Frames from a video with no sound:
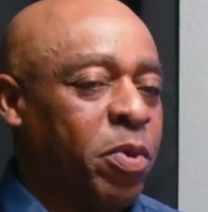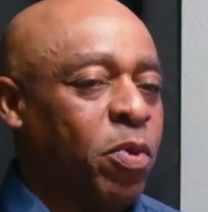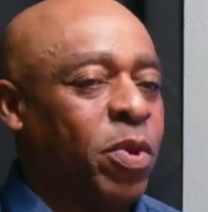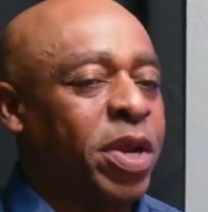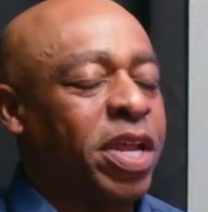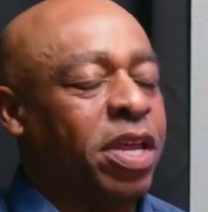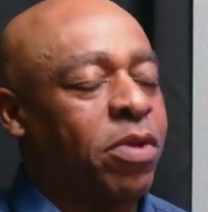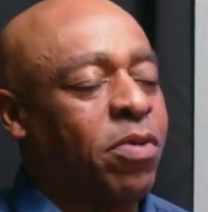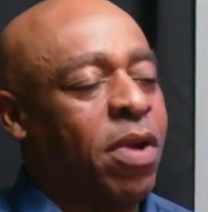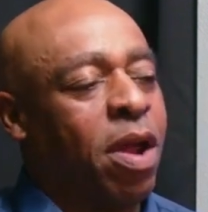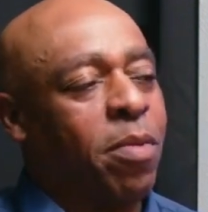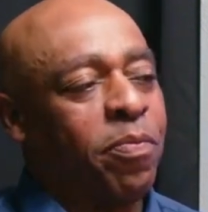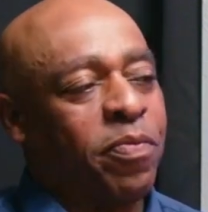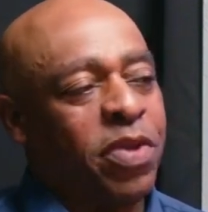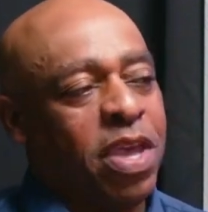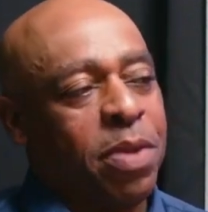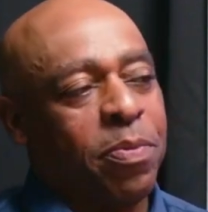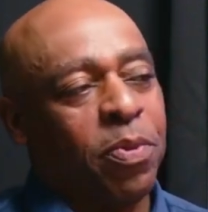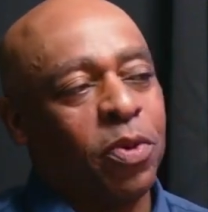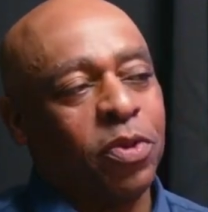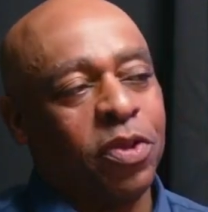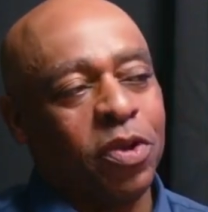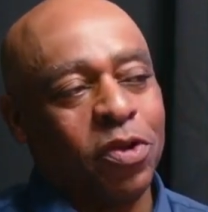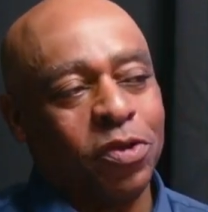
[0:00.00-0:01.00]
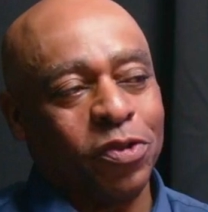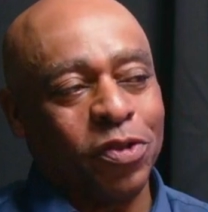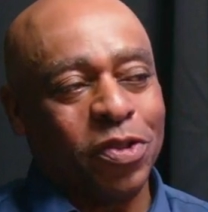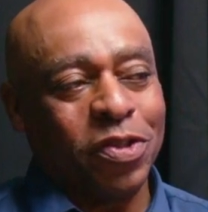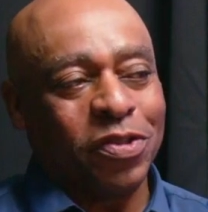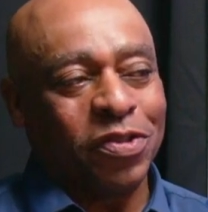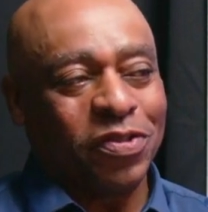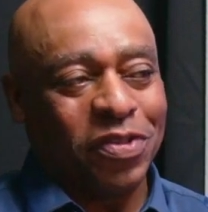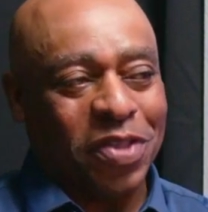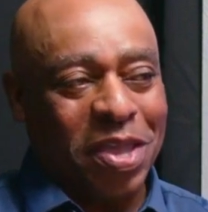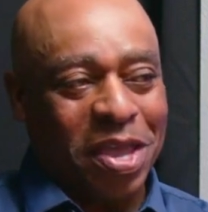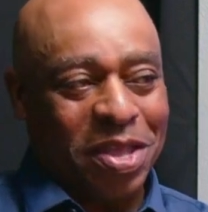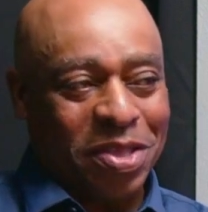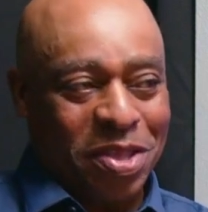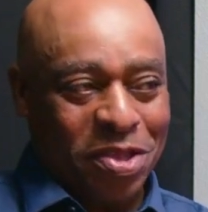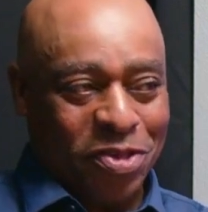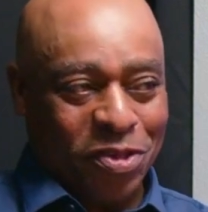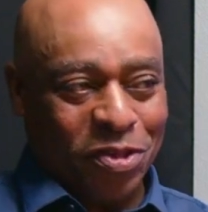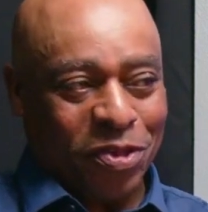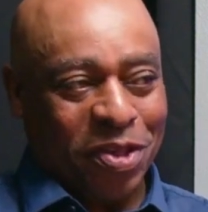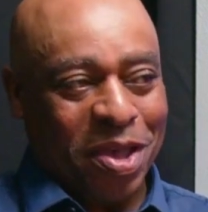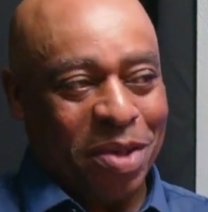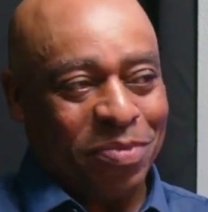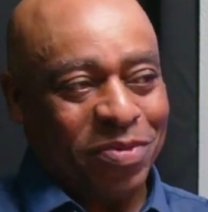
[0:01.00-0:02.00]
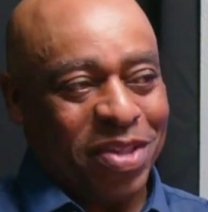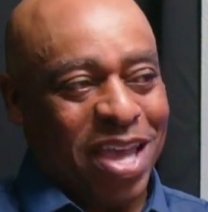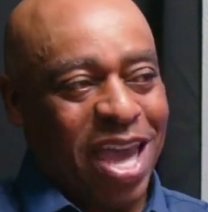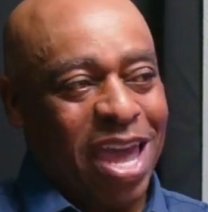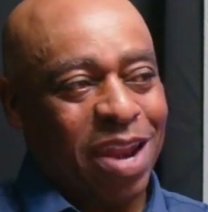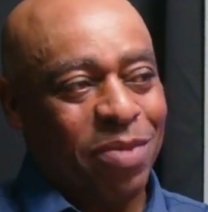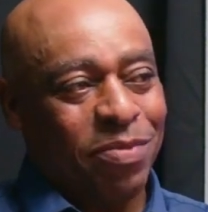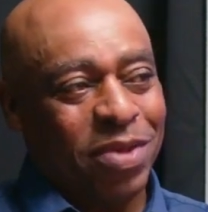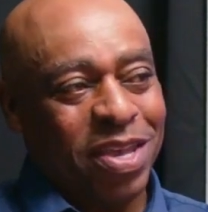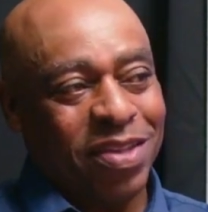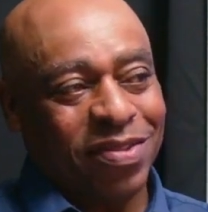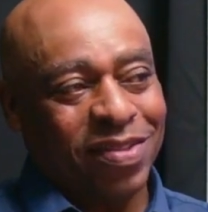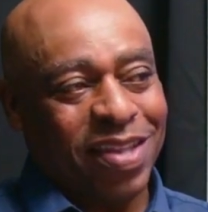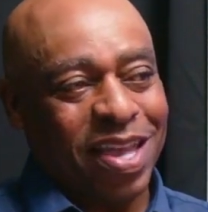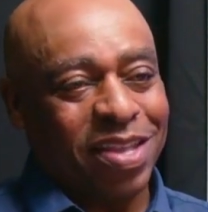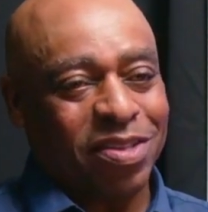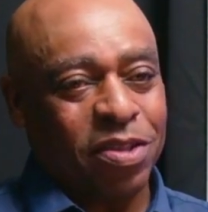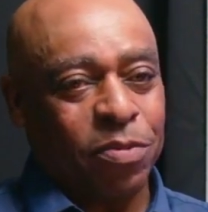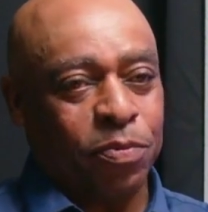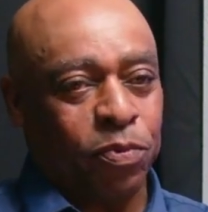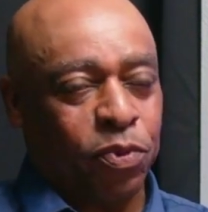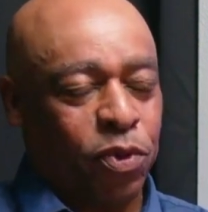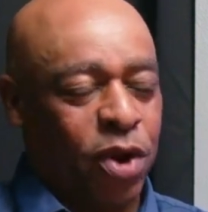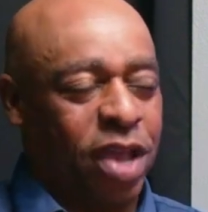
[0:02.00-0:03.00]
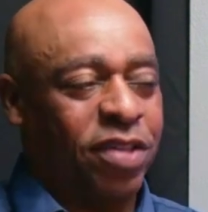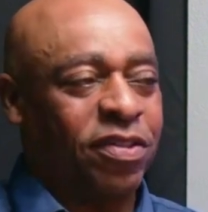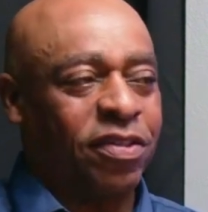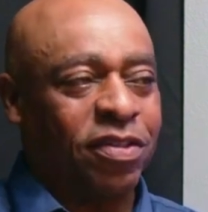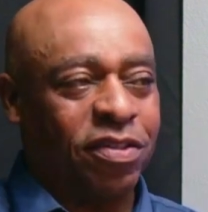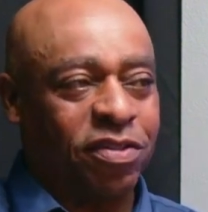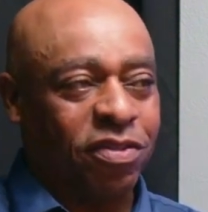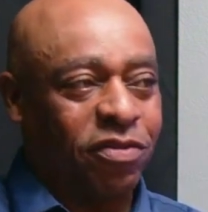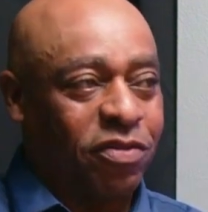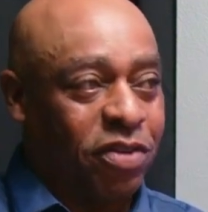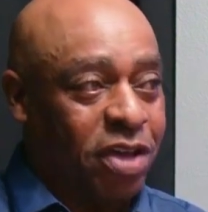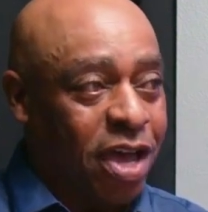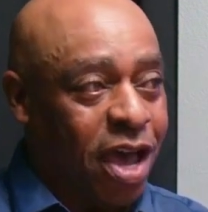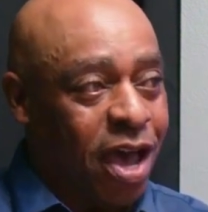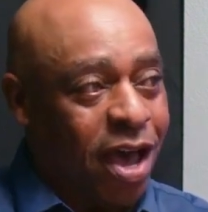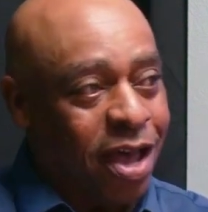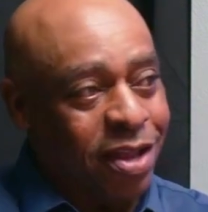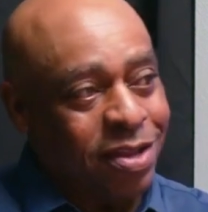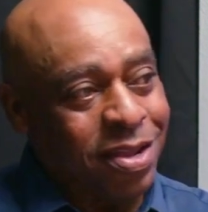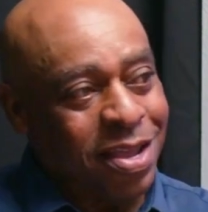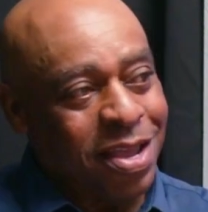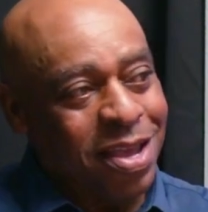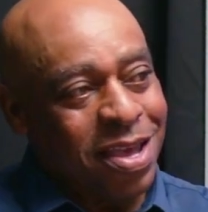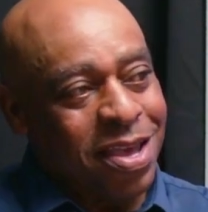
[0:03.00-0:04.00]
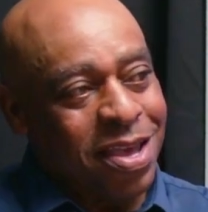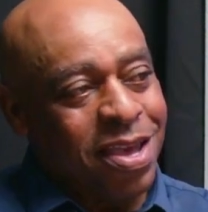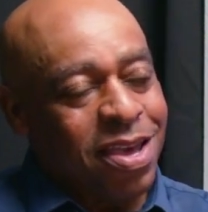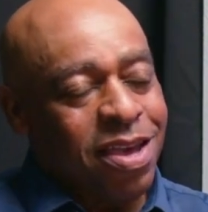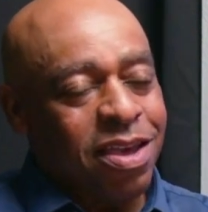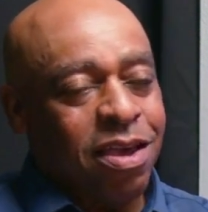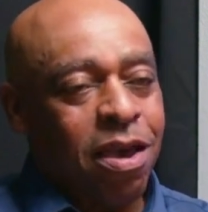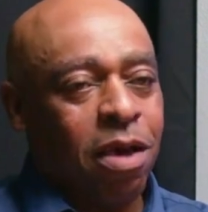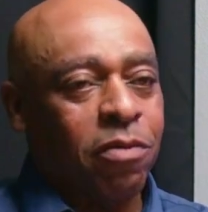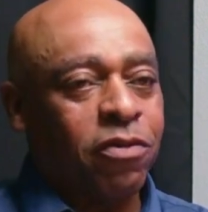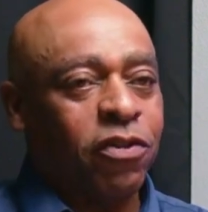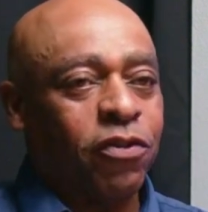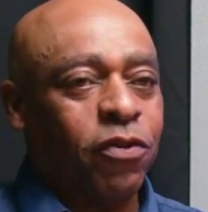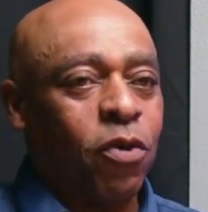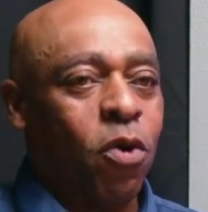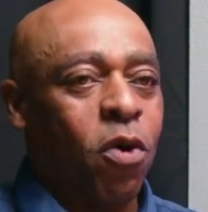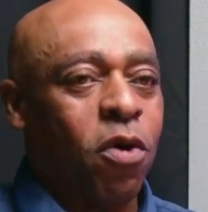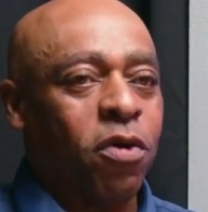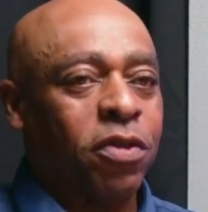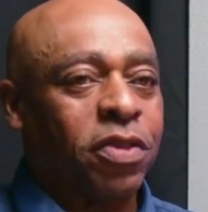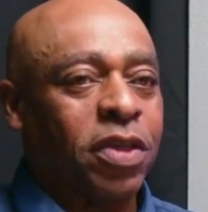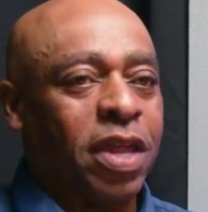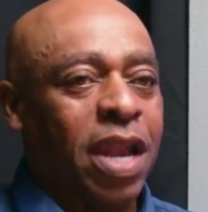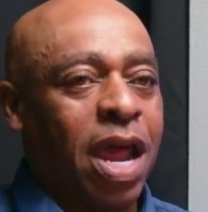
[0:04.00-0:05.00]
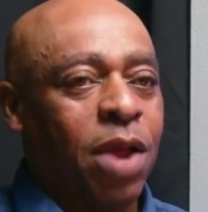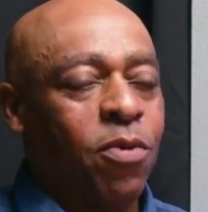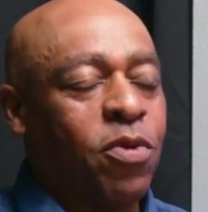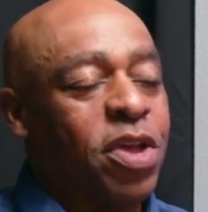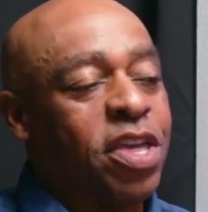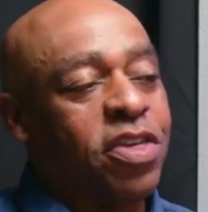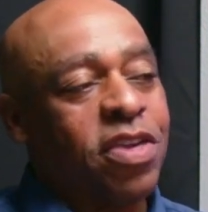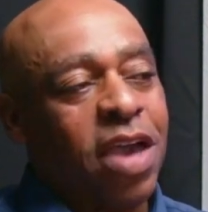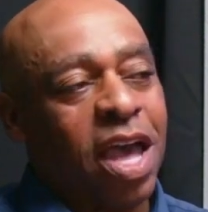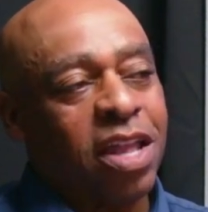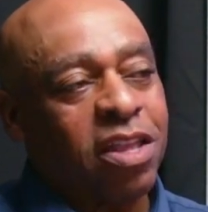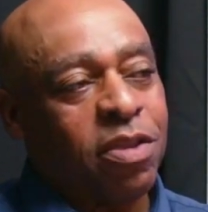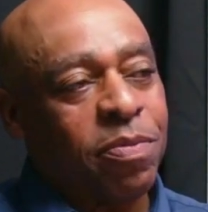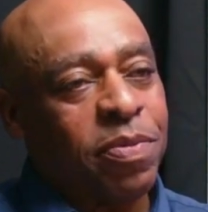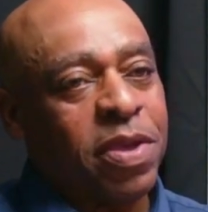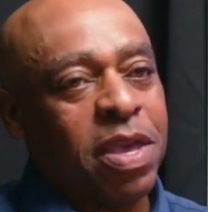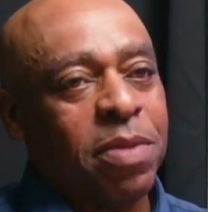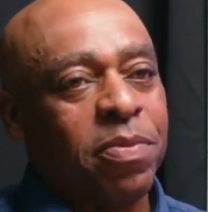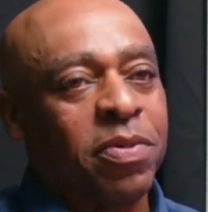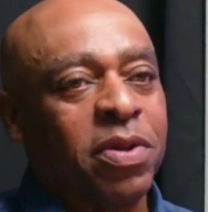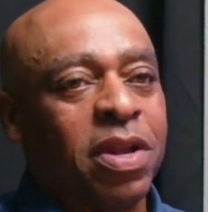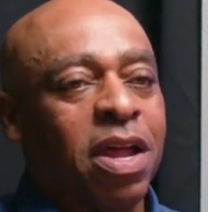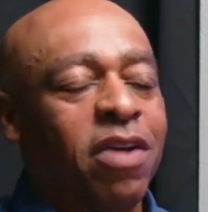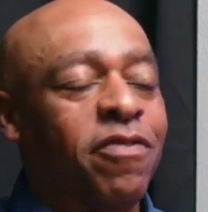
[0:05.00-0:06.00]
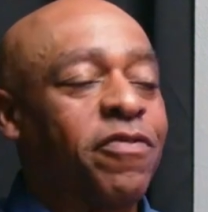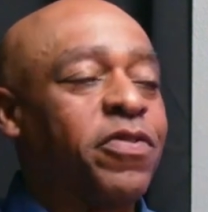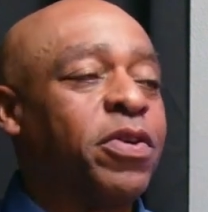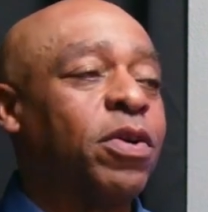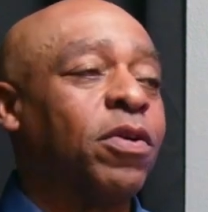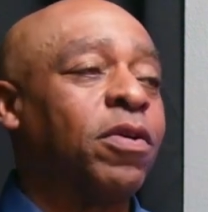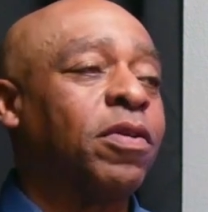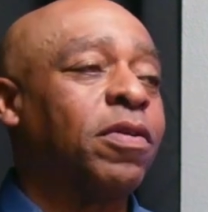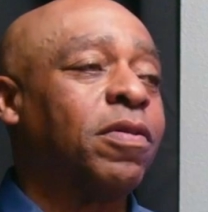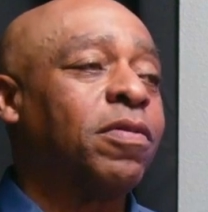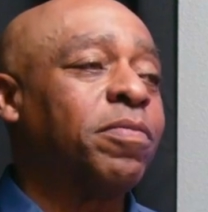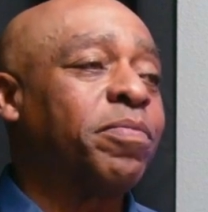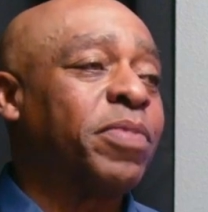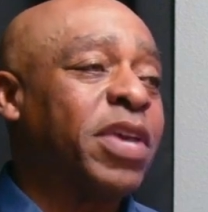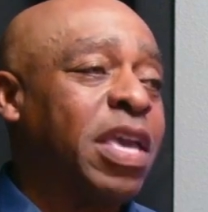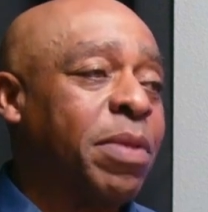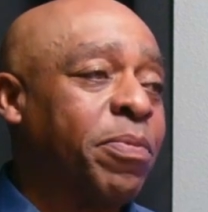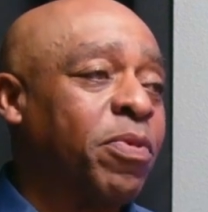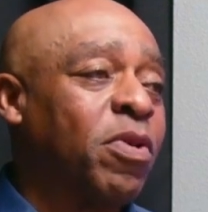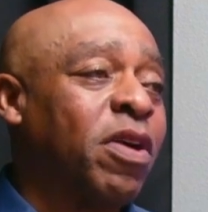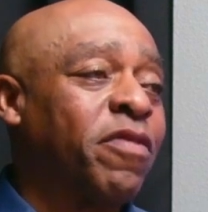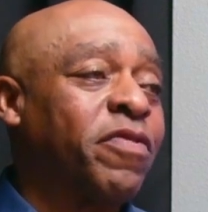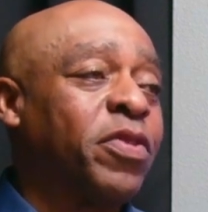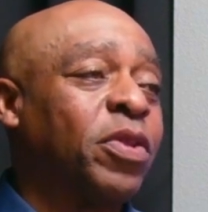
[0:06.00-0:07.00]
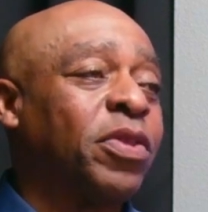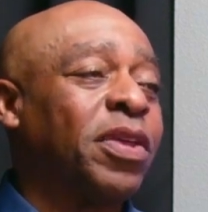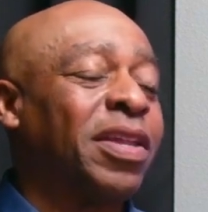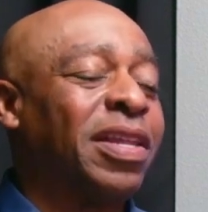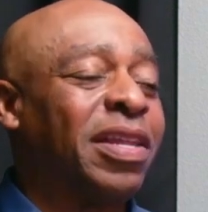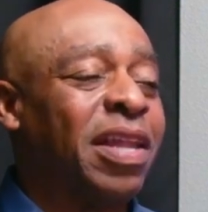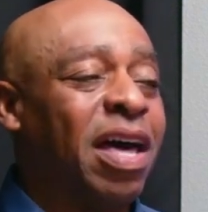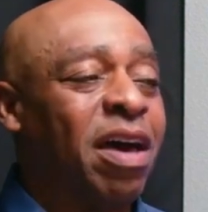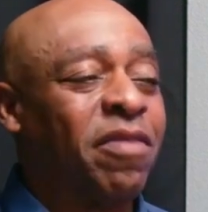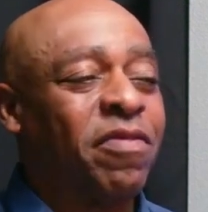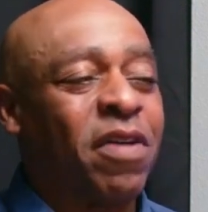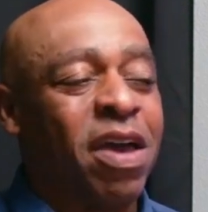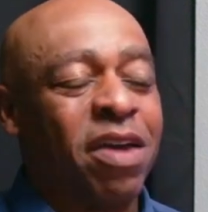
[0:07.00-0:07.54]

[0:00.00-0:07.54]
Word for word: But when I get around people, there's this thing that just comes out of me. It's like the presence of God comes forth, and I reach out to people, and I feel people. I feel the love.